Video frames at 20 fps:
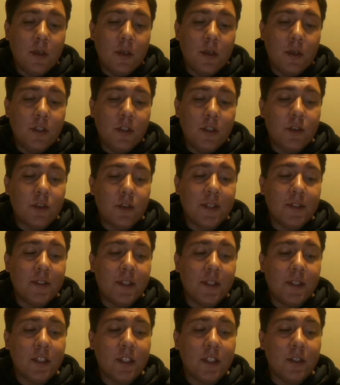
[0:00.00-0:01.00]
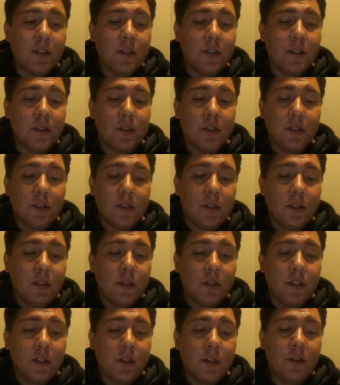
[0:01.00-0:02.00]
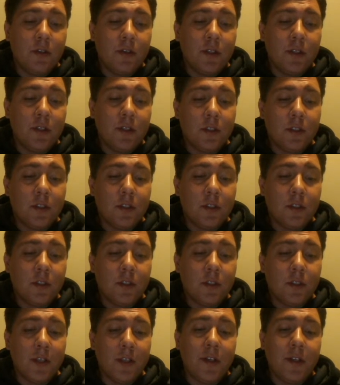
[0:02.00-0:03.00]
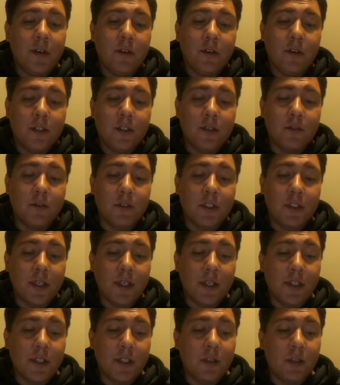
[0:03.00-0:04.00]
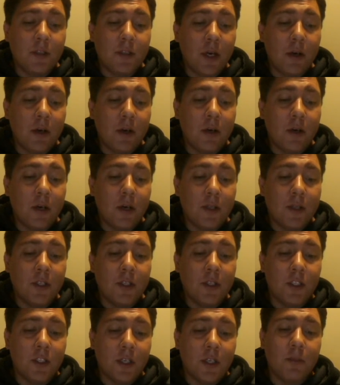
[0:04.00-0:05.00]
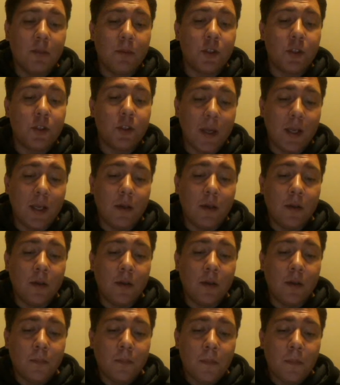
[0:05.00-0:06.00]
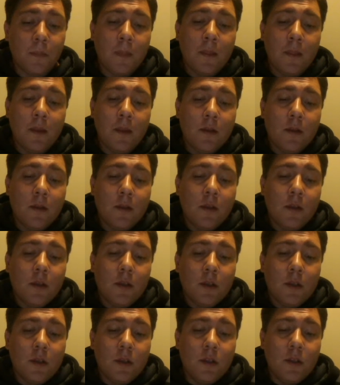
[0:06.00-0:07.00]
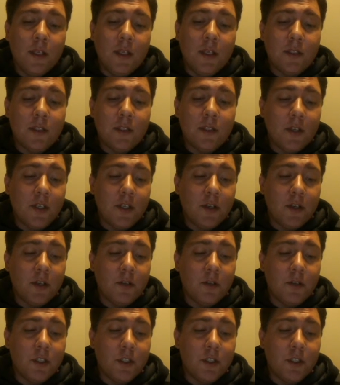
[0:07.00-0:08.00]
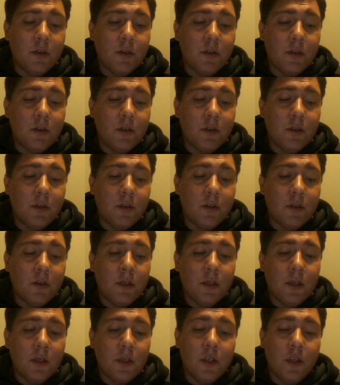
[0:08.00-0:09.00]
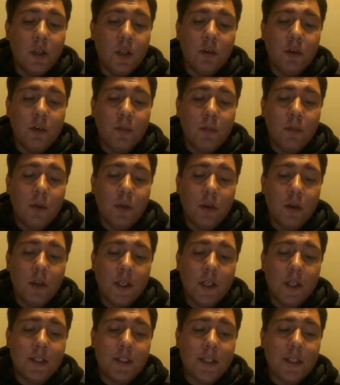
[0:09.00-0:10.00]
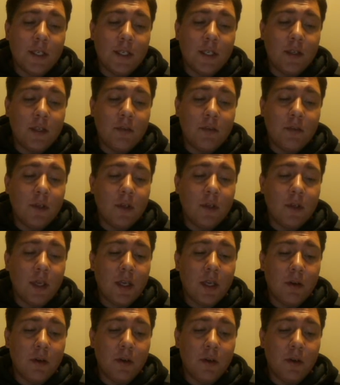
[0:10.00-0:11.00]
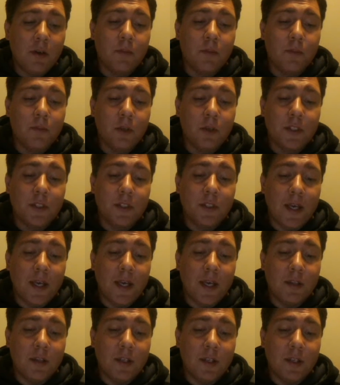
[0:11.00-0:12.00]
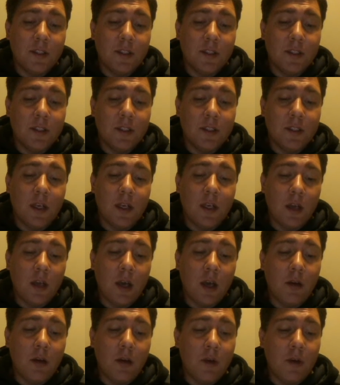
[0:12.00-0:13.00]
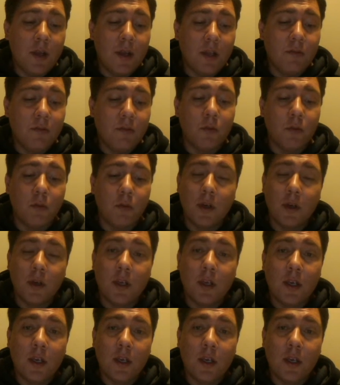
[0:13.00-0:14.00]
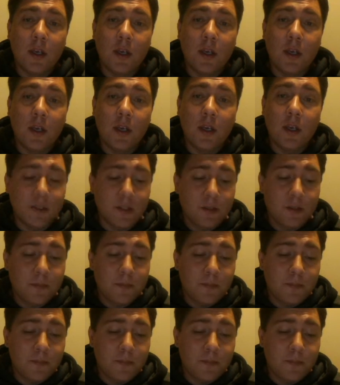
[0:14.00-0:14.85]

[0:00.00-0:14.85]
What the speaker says: In Transitions, students watch videos of skits about on-the-job training. These videos showed how new employees had different character personalities and not ready for work ethics.